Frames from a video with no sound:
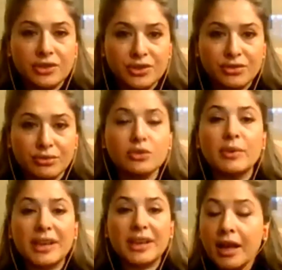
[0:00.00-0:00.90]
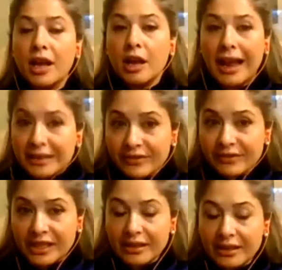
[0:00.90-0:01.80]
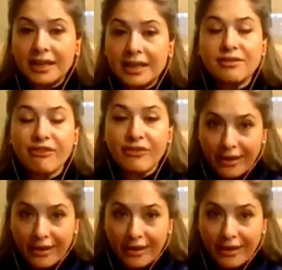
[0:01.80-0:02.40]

So we're actively interfering